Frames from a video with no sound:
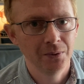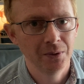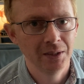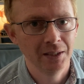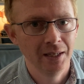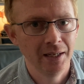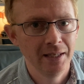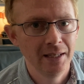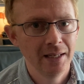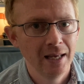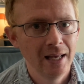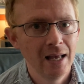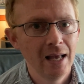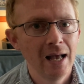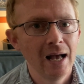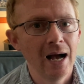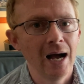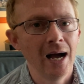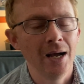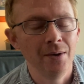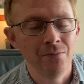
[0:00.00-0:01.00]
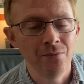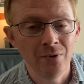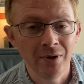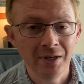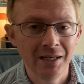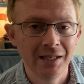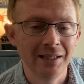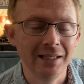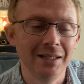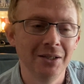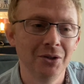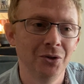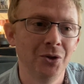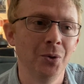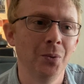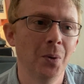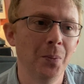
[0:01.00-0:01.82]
Okay, I really